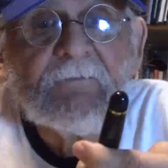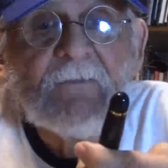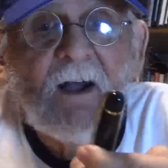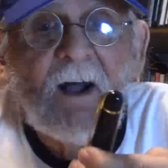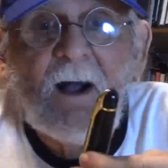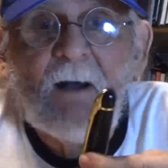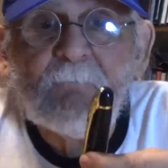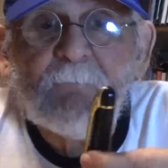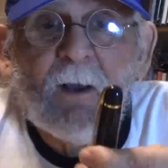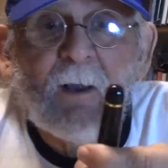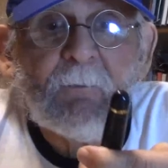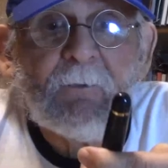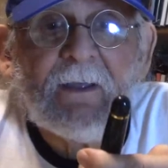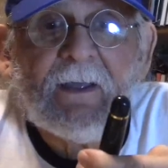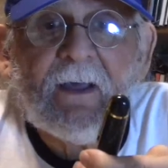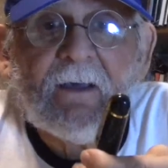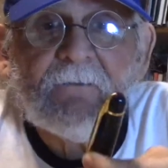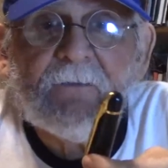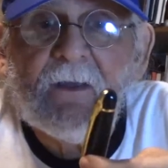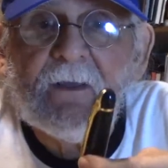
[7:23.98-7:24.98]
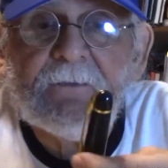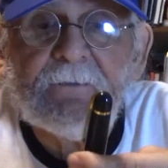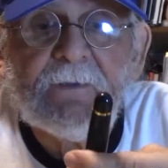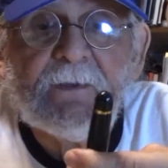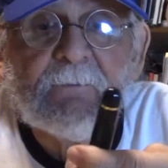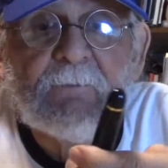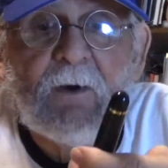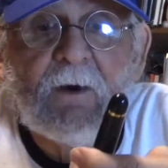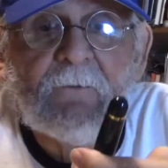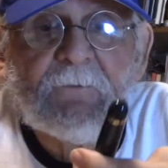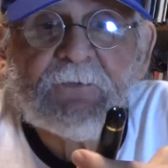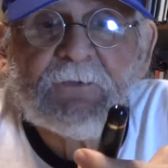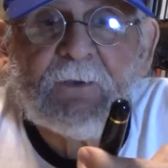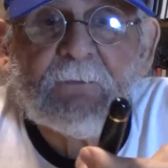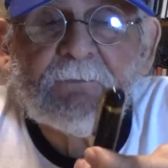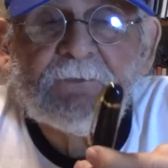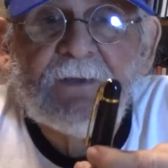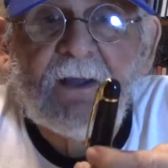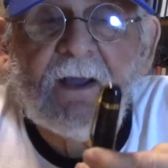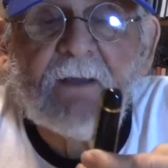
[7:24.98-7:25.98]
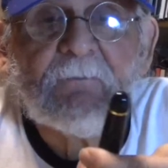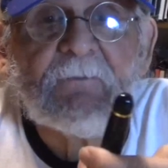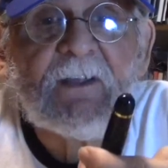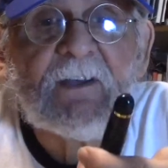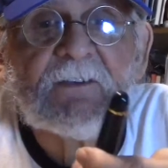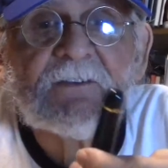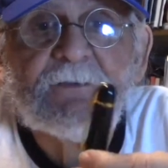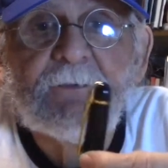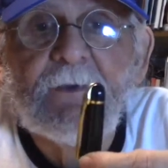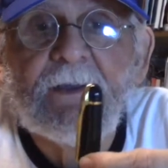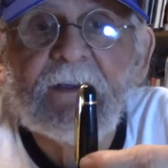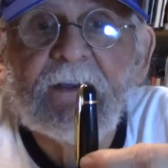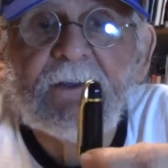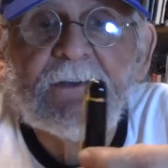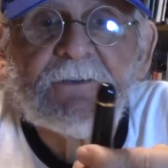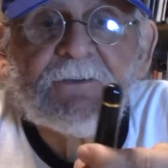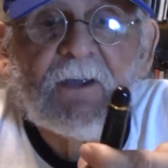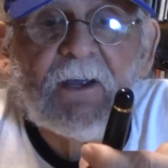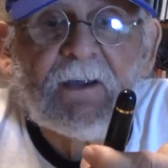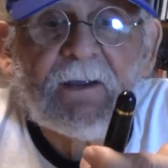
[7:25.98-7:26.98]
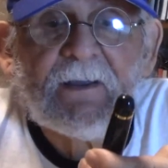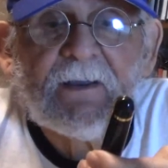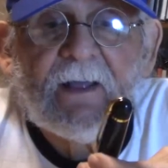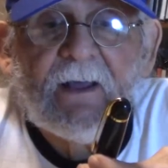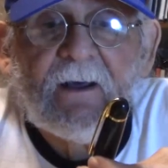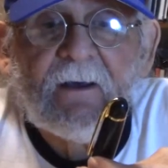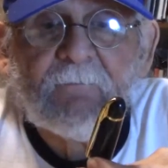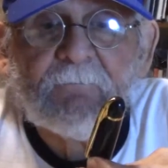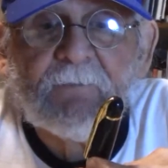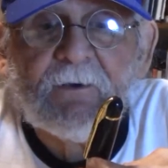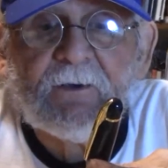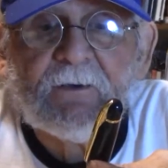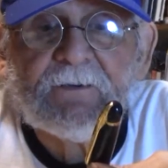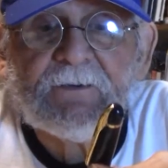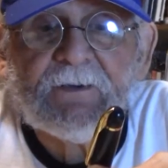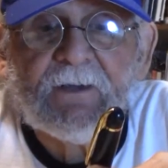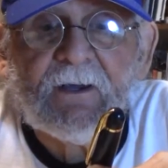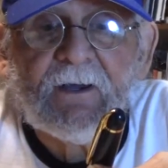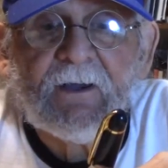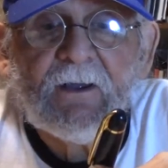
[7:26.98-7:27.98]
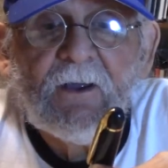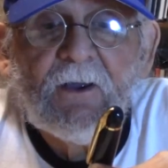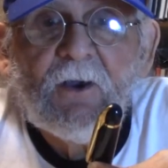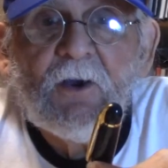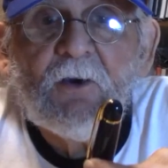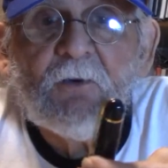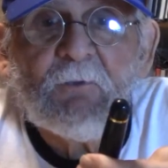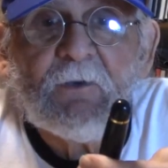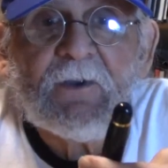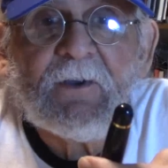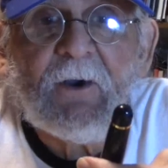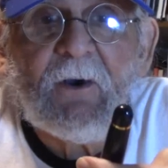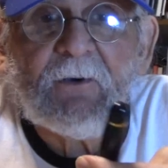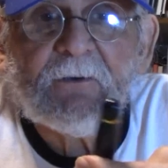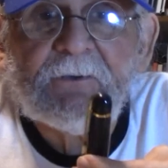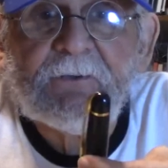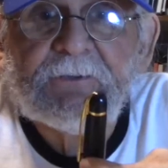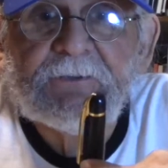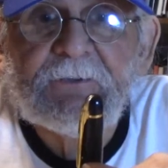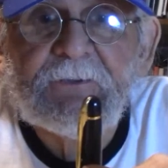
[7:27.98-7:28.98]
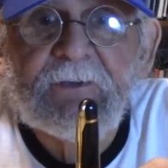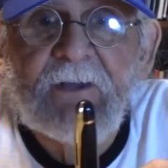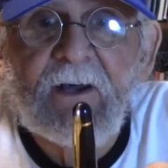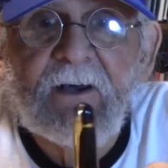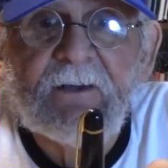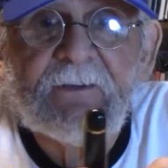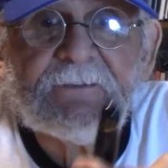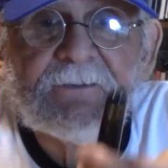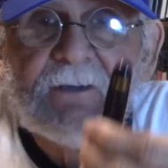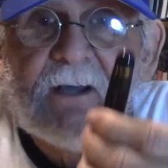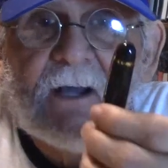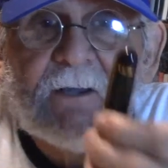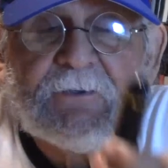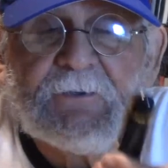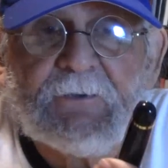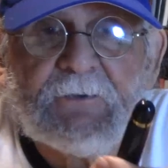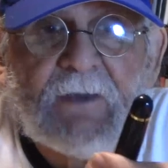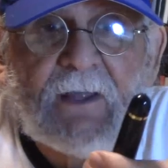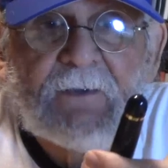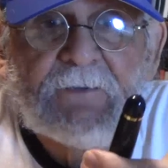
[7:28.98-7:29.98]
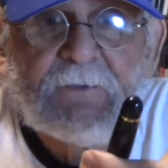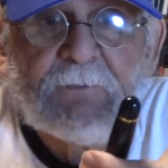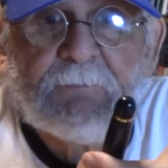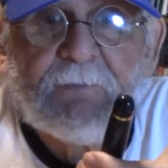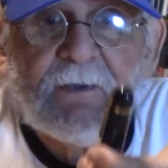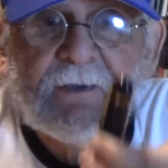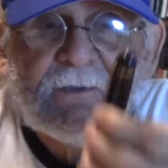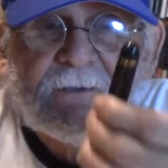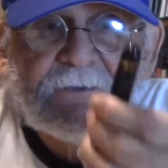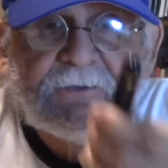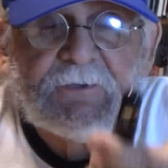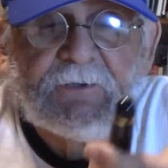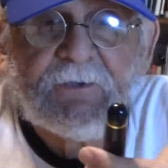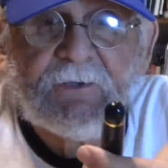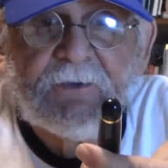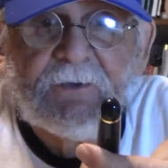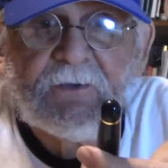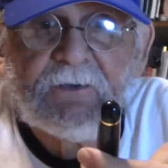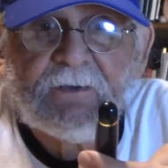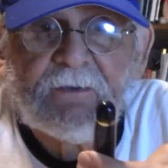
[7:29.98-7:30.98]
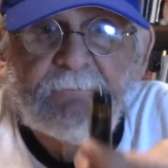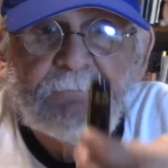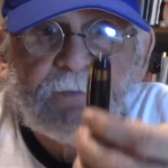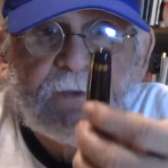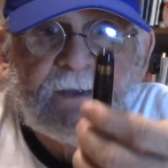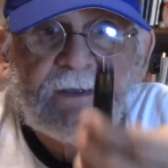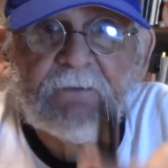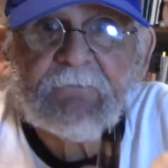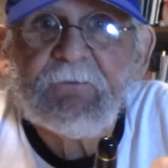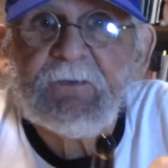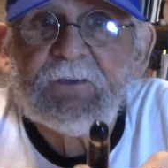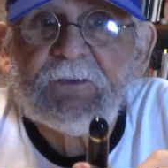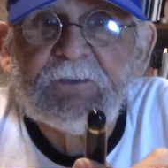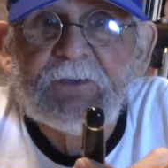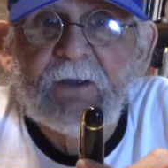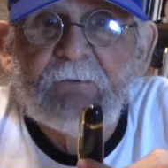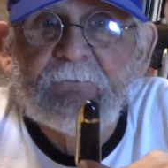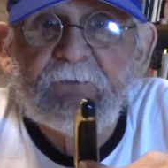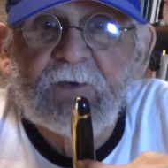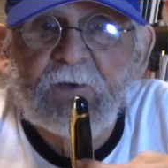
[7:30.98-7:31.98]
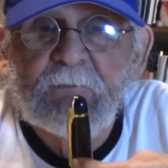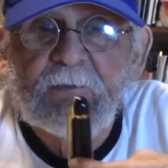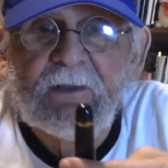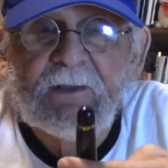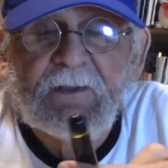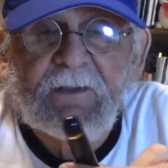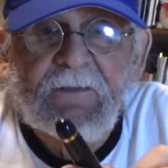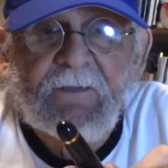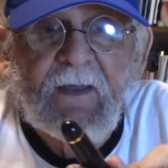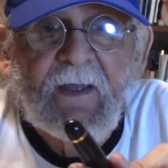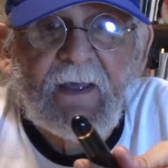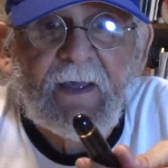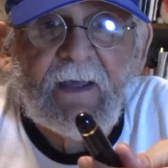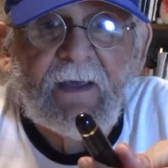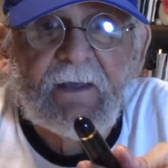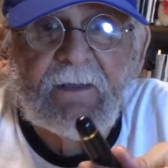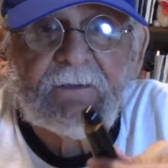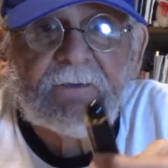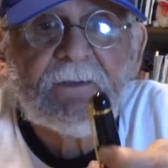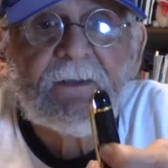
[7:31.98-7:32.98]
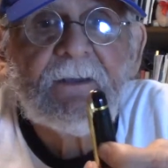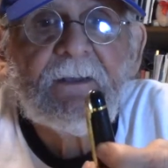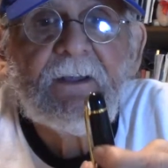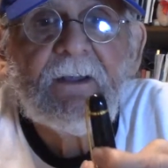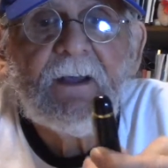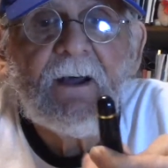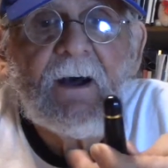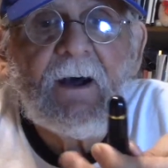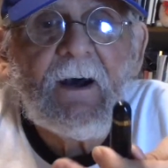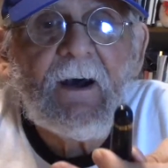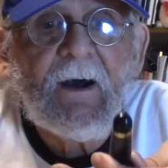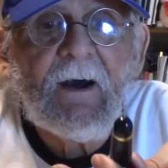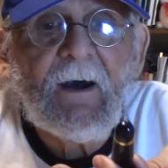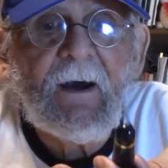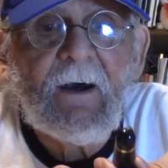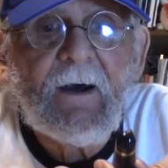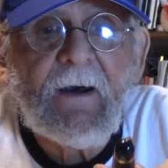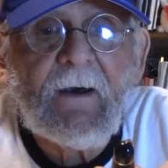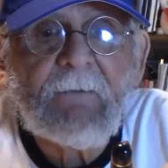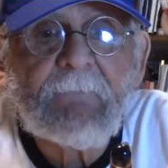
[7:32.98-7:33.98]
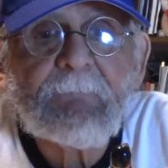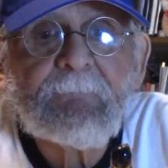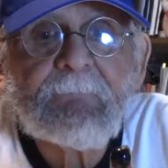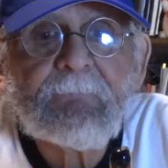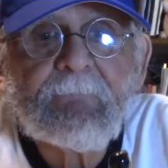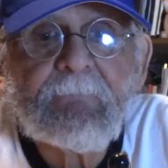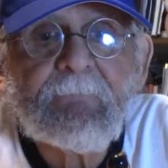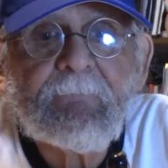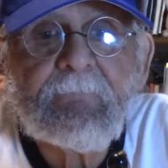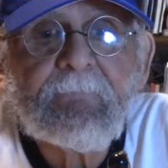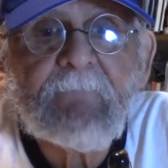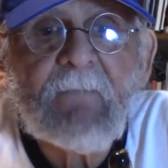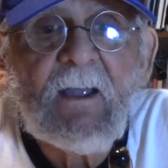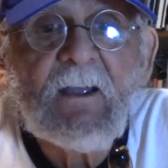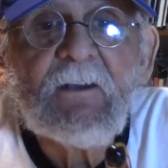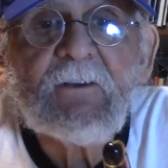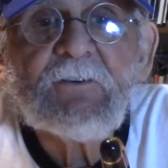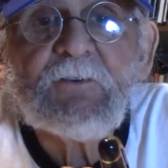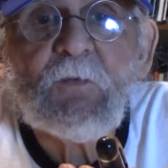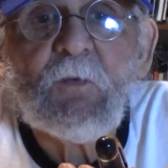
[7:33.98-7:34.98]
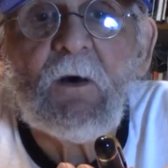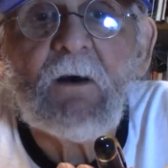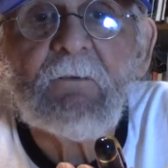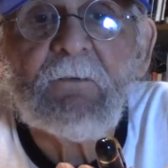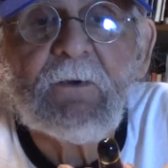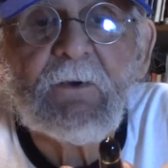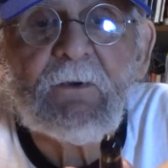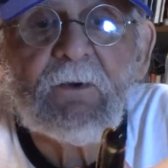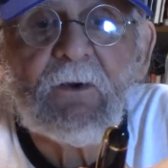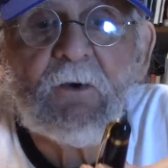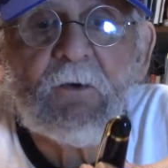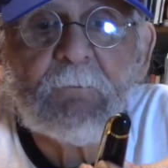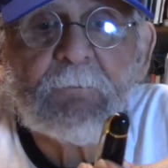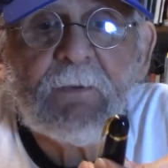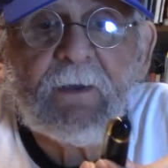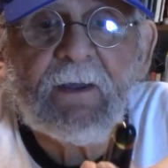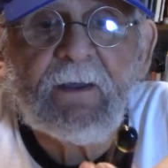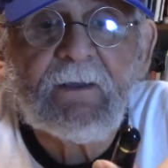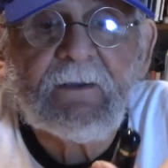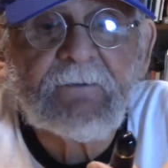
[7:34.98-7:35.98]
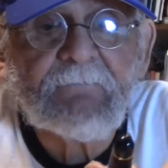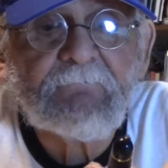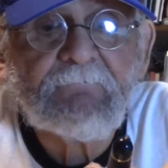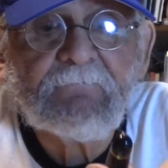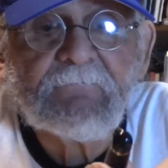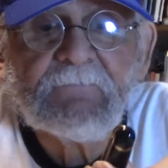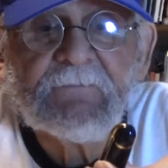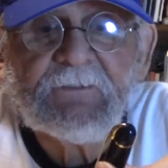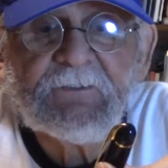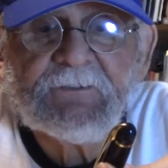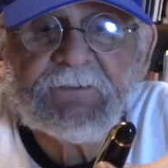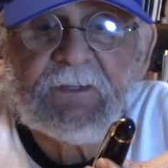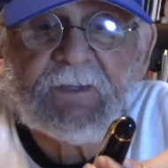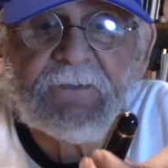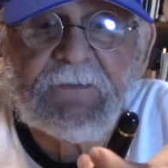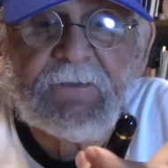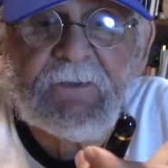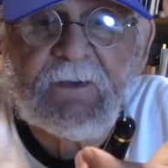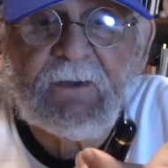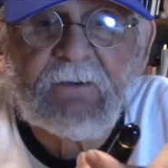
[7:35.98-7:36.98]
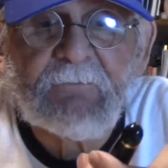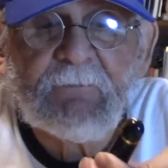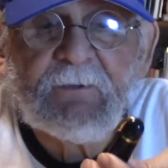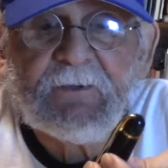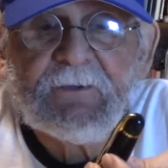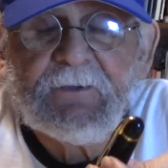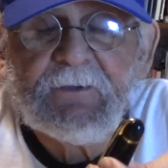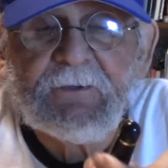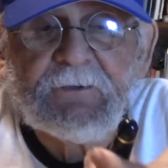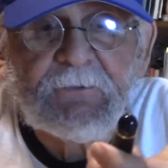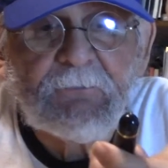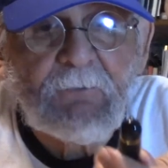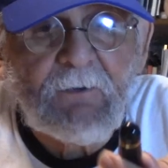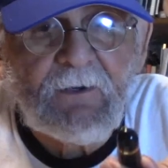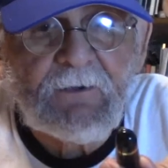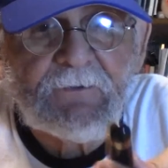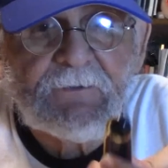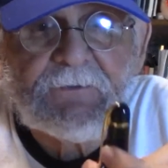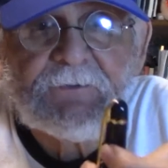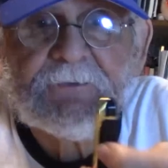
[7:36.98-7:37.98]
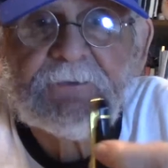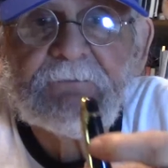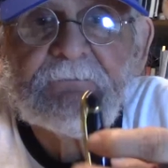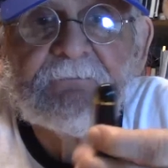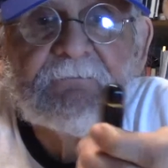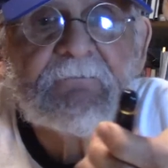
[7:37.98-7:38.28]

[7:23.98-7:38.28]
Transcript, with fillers: I'll probably have that nib off sometime next week and check it out but uh, Regardless or not, I do like the pen. It's a good looking pen. It's comfortable in the hand. Uh, 12 year old pen sitting there, been used once.